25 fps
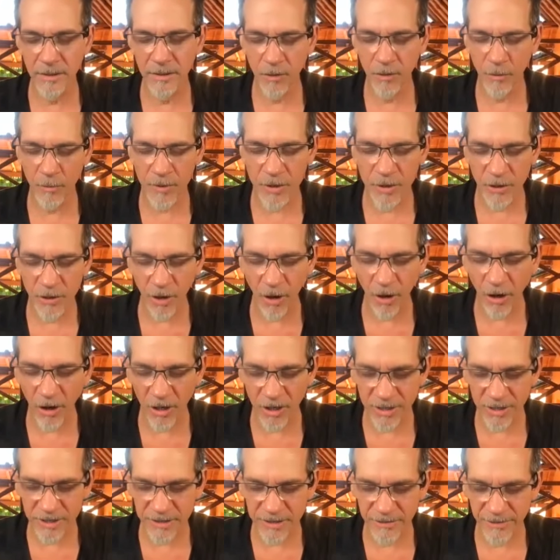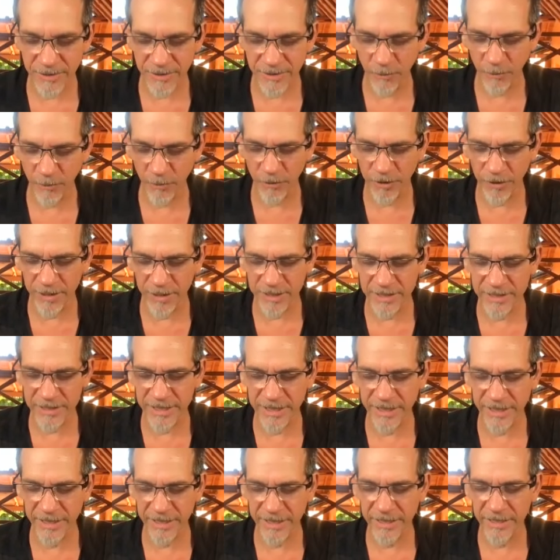open your heart to that worry and
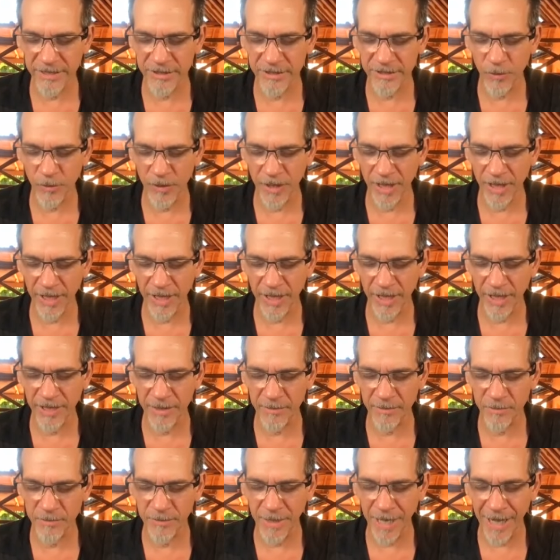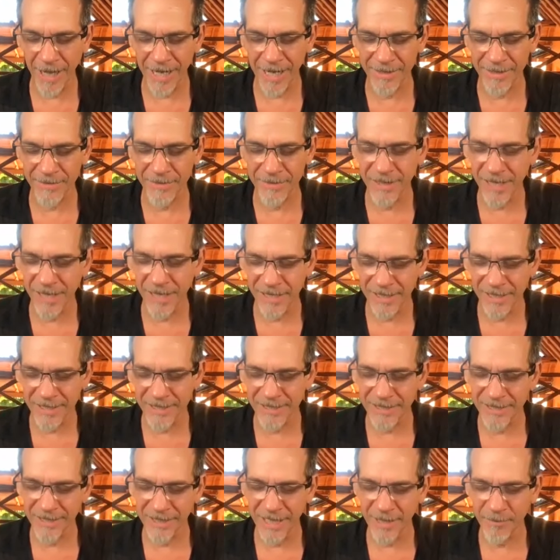say, it's okay. I'm, I
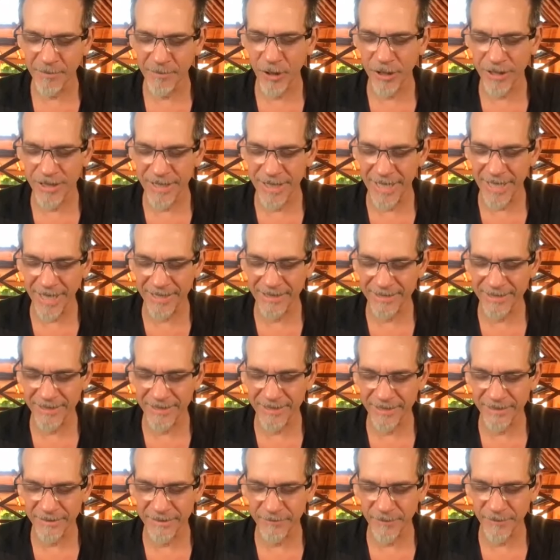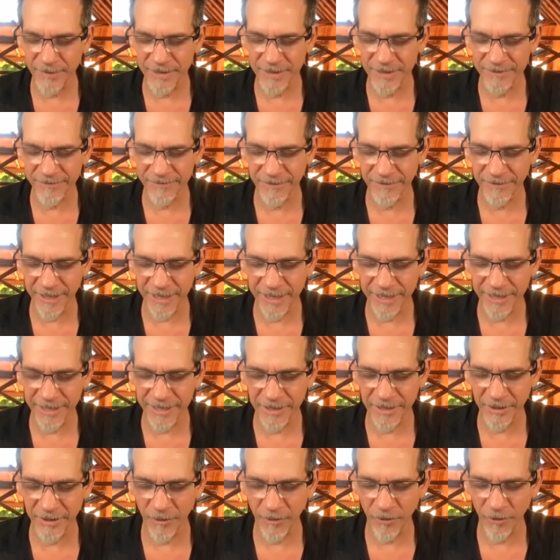am connected with the
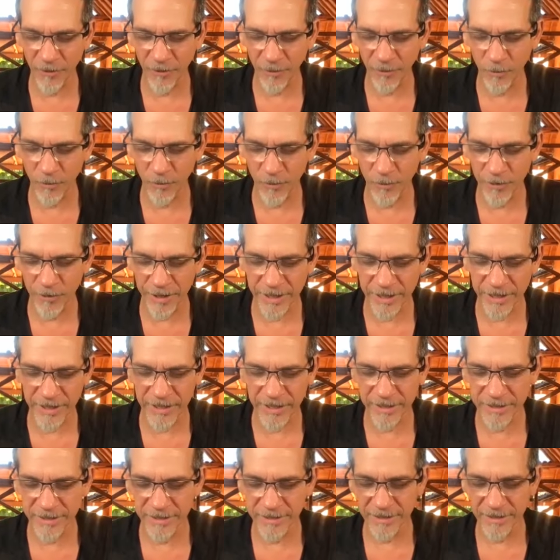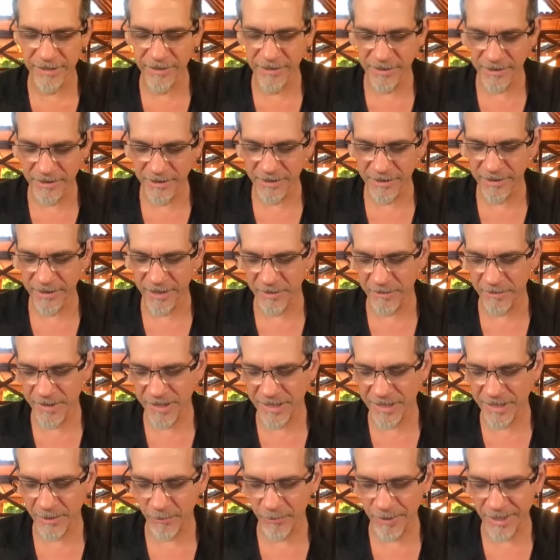divine. All worry can be
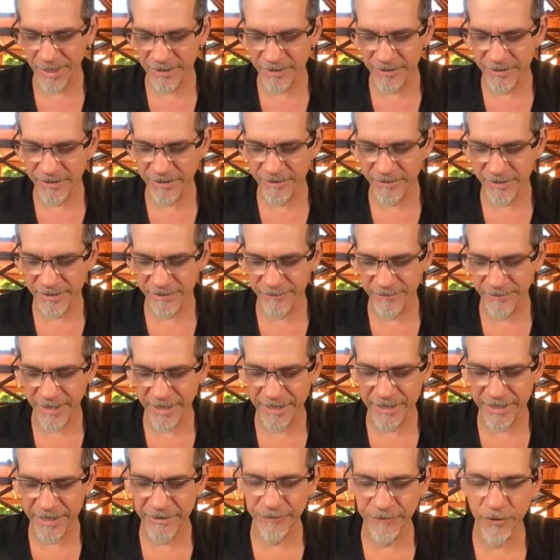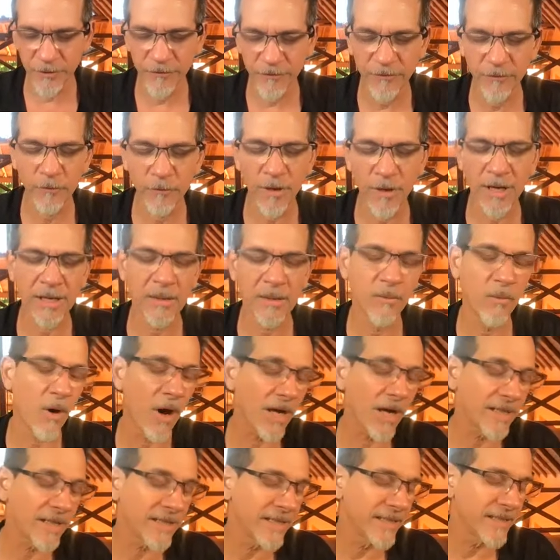surrendered to the divine. If you've
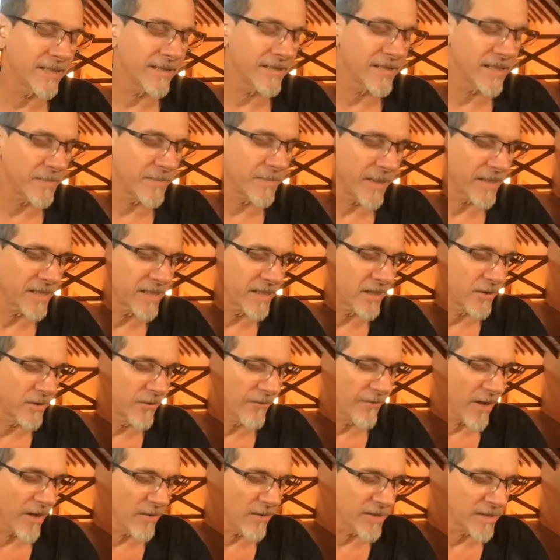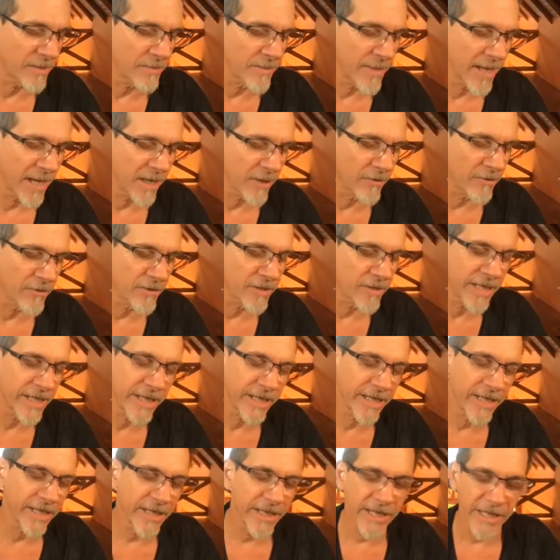walked into the space and you found some anger, say,